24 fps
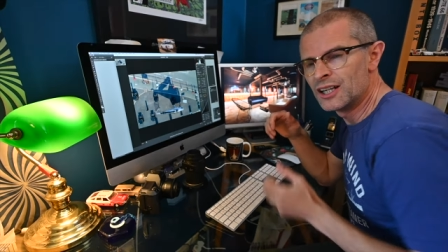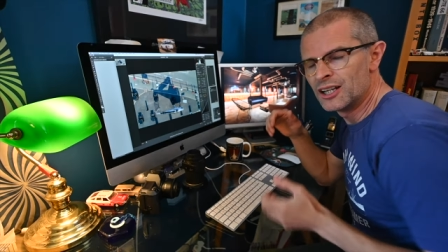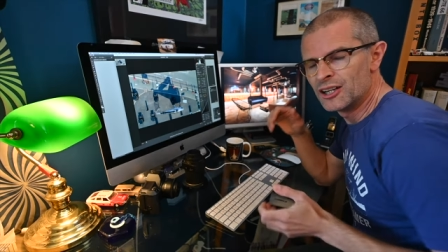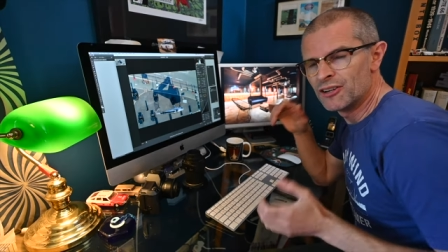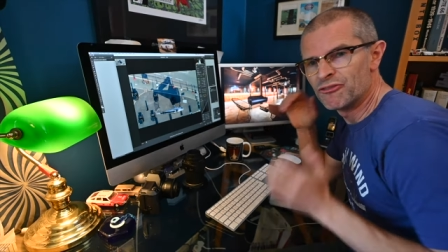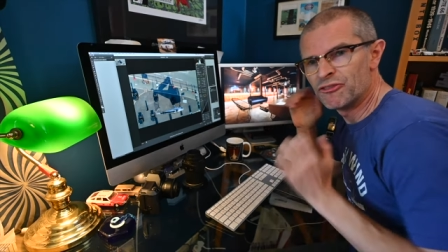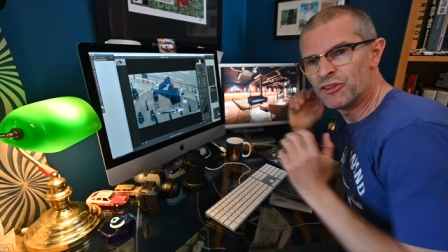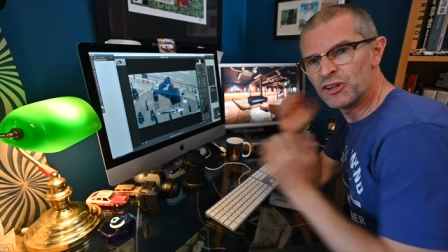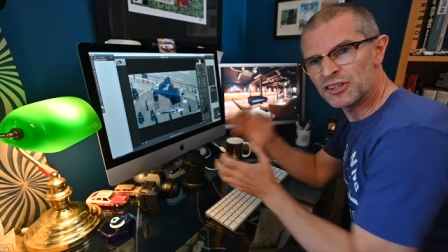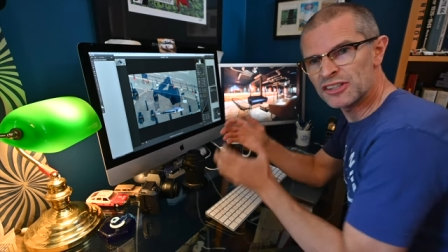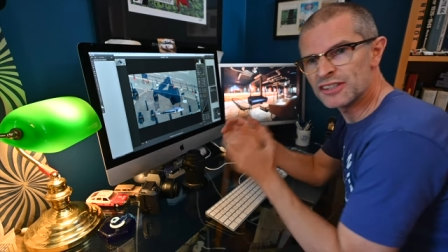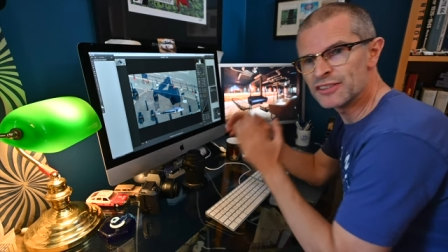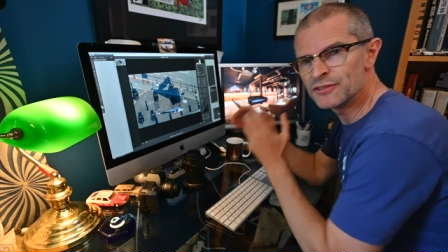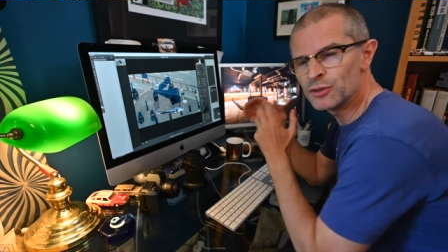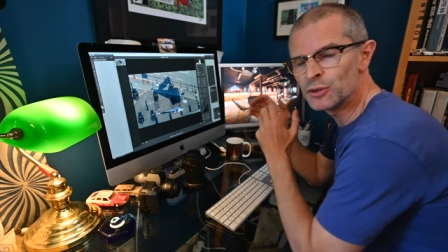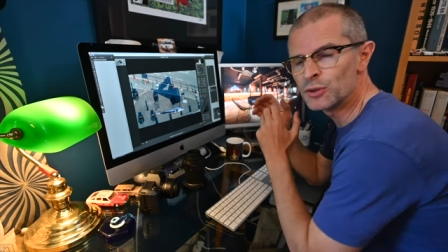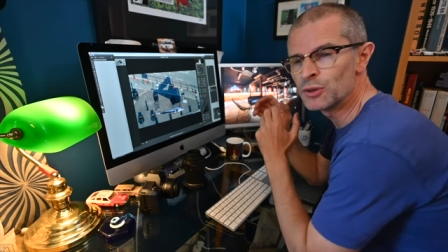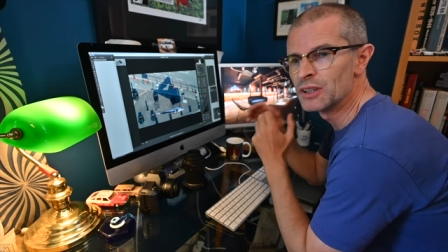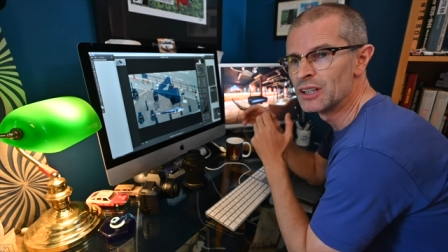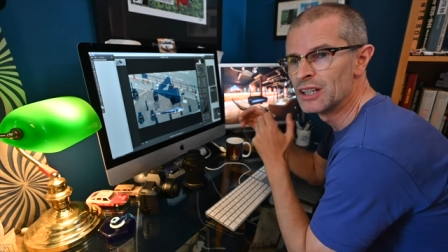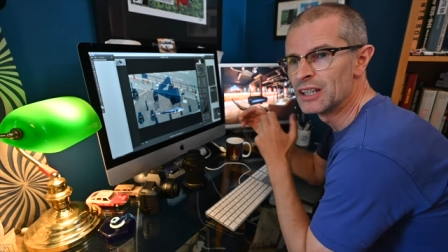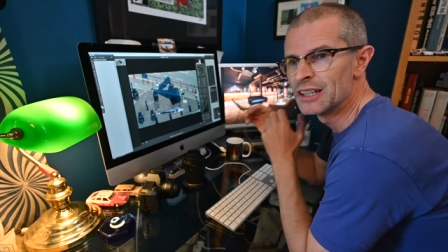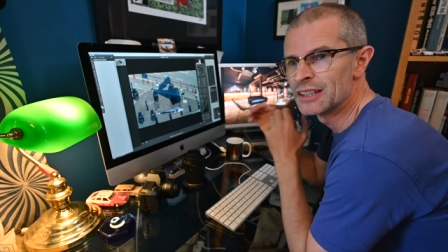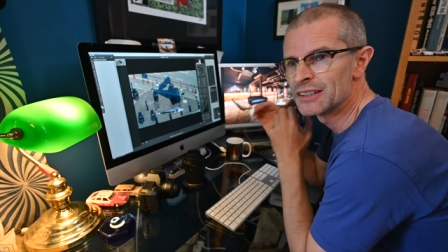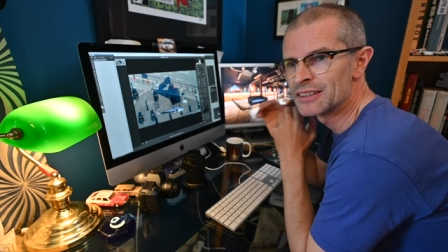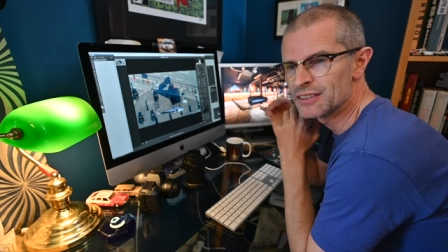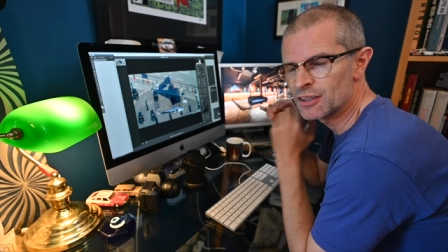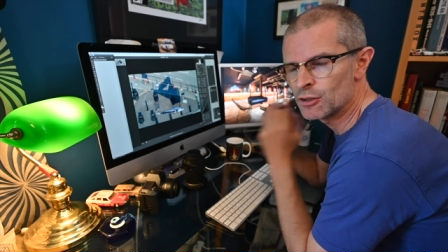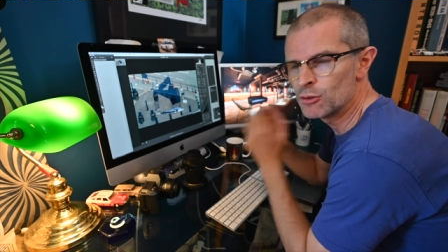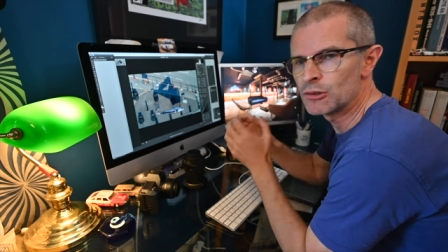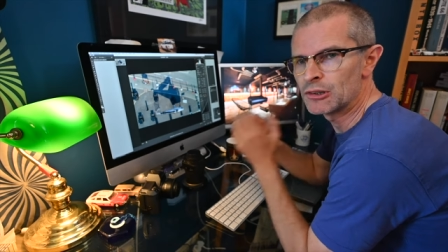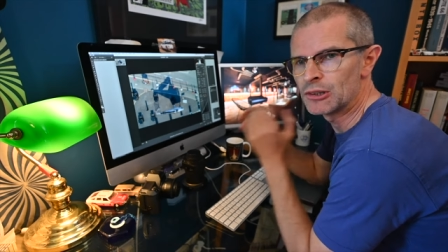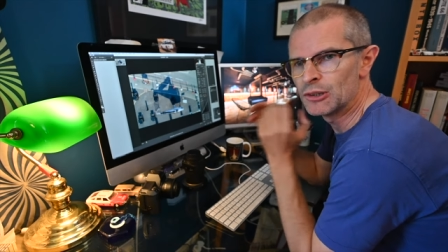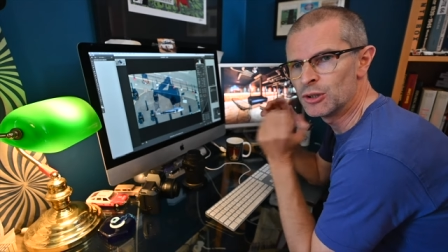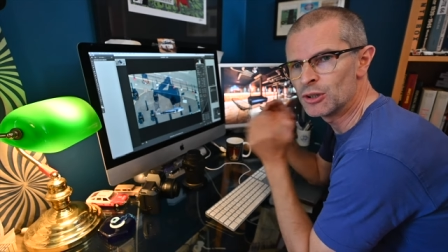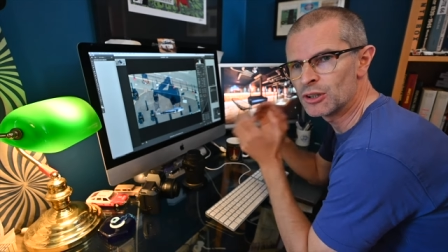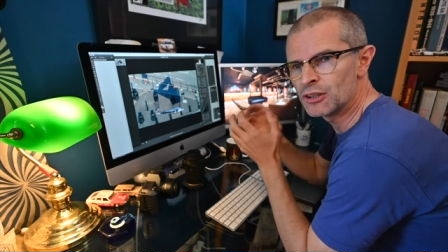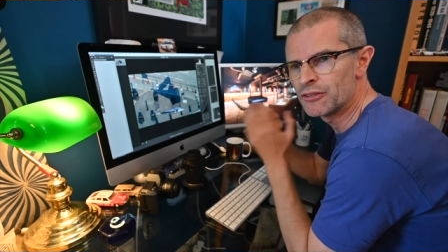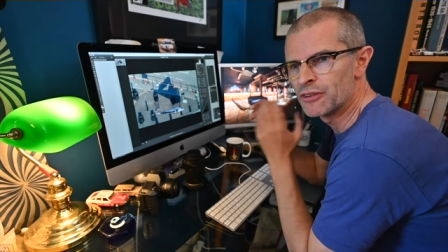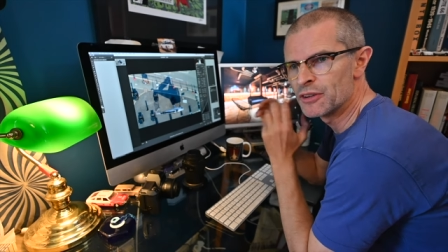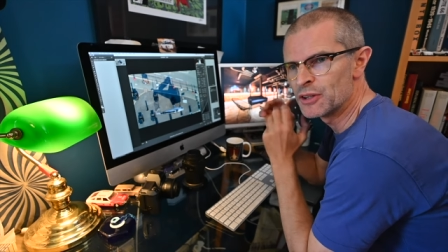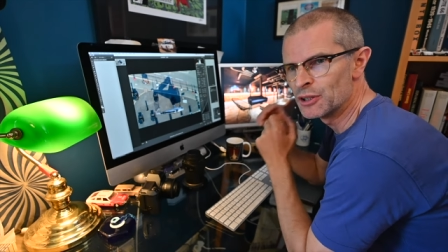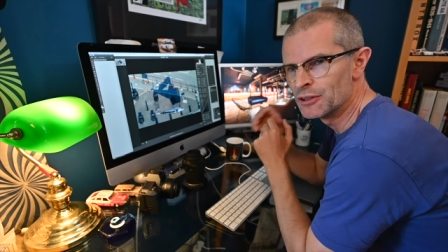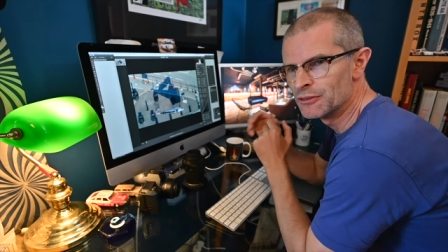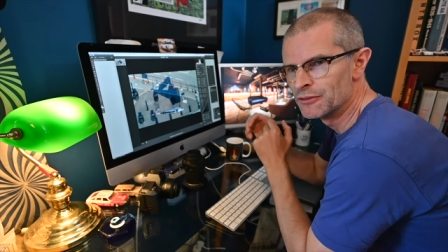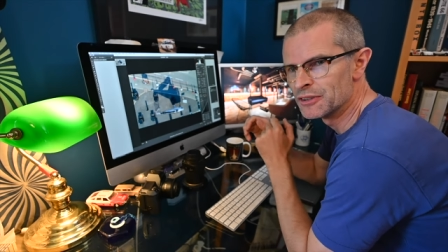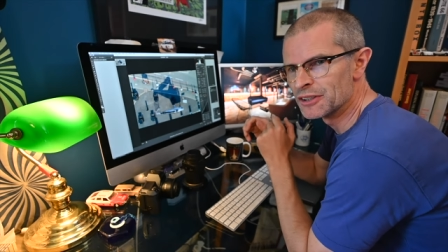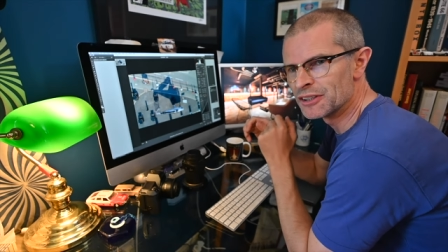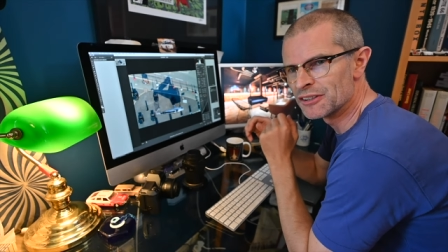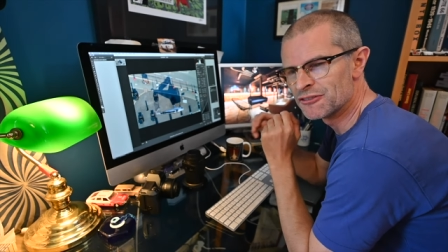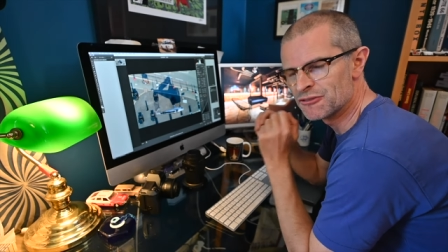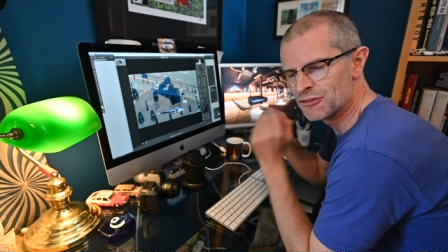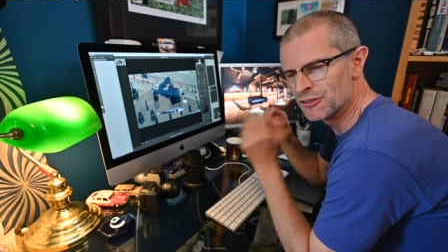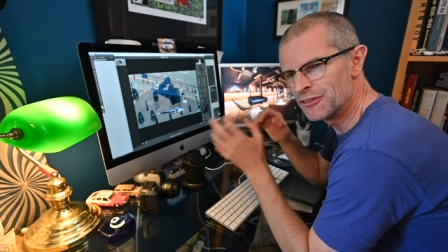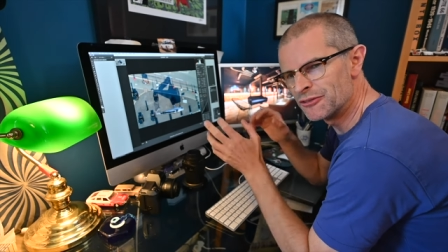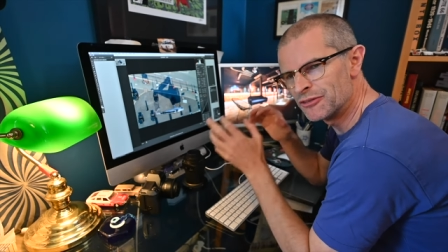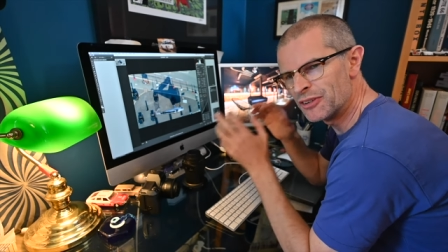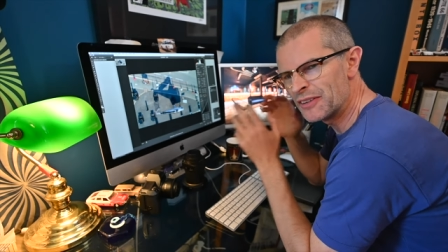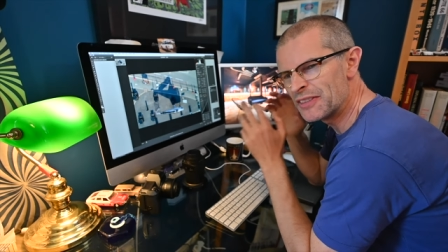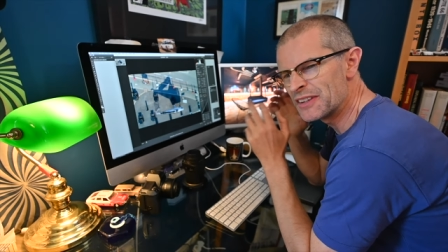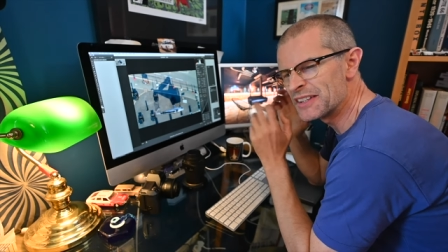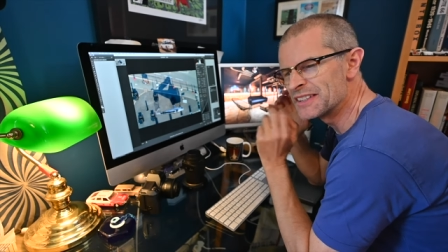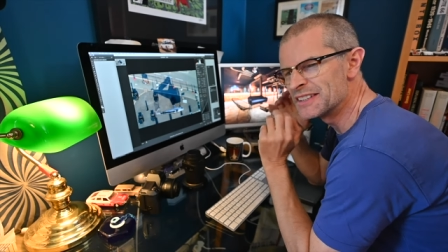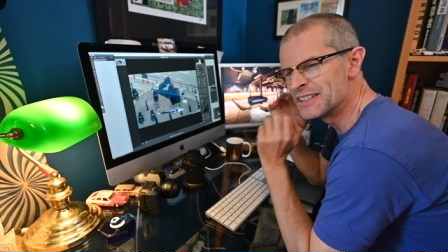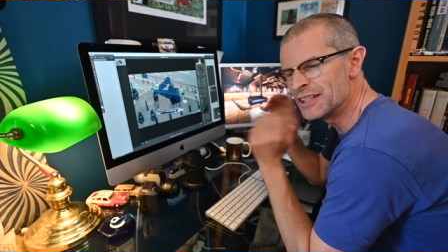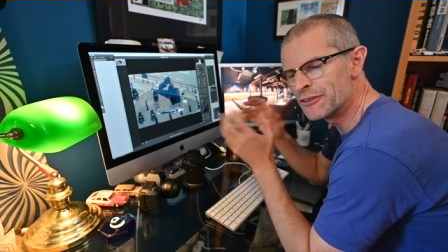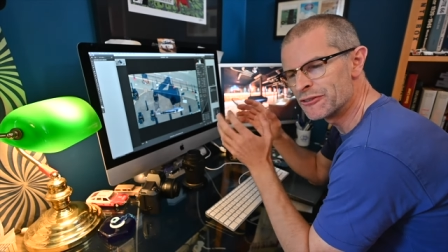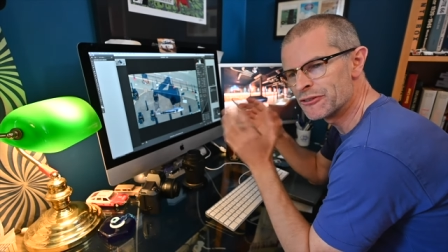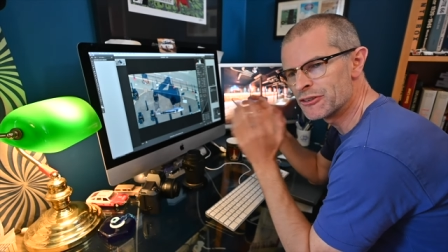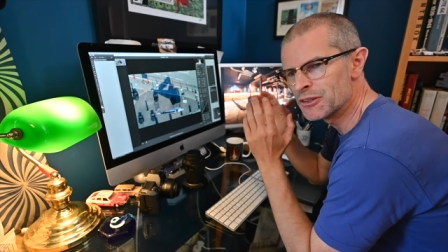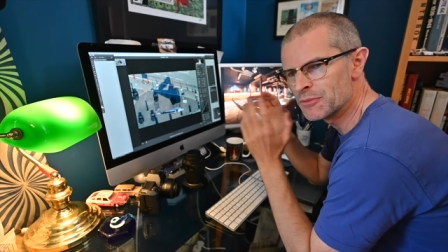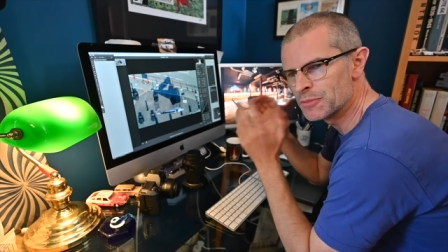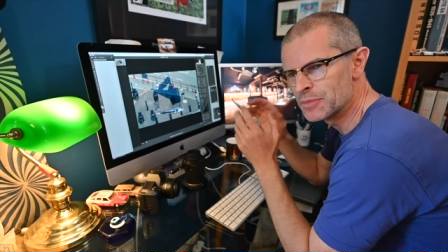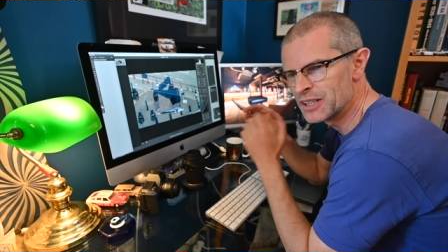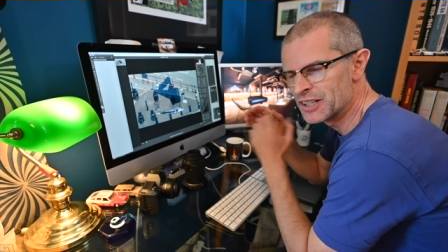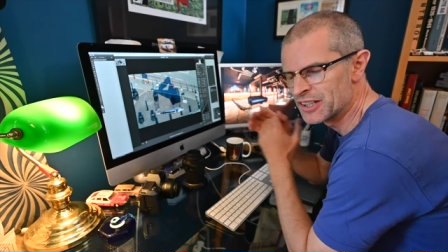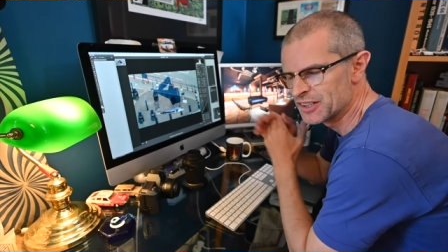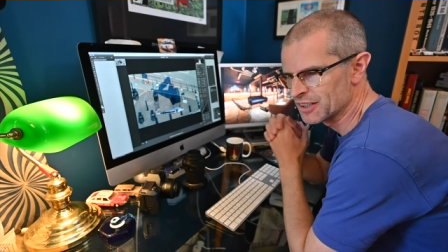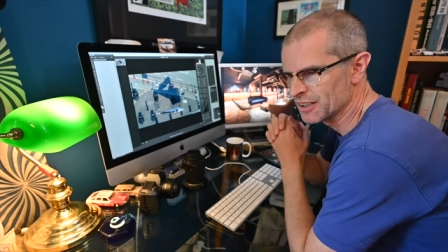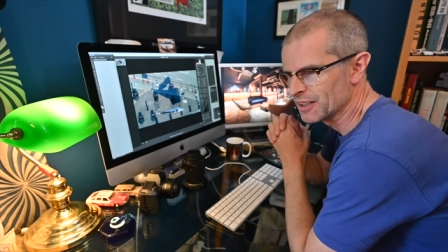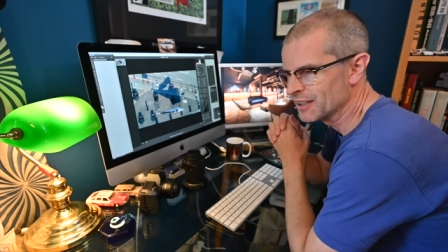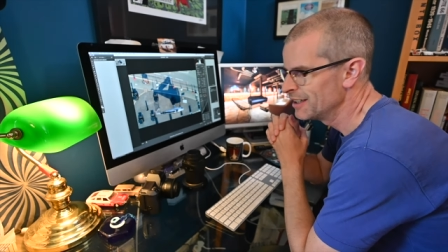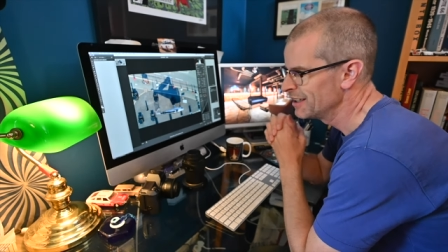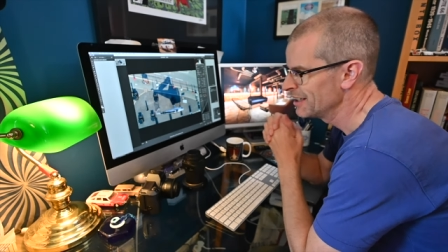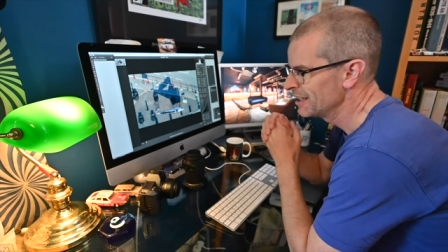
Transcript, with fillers: First of all, don't look for the obvious. Try and find the different picture.